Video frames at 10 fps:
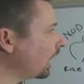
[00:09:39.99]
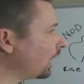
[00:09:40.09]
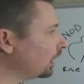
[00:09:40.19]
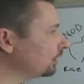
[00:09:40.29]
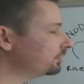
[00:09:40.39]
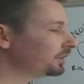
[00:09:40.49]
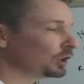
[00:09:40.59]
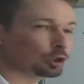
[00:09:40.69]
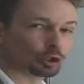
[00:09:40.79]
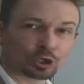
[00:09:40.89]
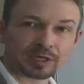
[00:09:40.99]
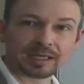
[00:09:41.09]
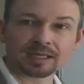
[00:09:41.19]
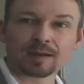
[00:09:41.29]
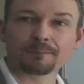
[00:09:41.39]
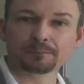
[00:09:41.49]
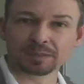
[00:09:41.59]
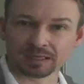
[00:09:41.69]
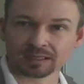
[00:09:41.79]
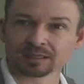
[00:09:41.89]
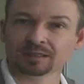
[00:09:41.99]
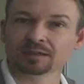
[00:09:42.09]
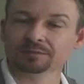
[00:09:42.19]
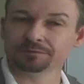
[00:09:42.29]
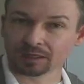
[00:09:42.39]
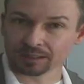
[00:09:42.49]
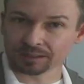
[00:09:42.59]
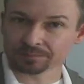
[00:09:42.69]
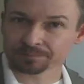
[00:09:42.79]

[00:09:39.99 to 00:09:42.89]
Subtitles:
of learning being fun.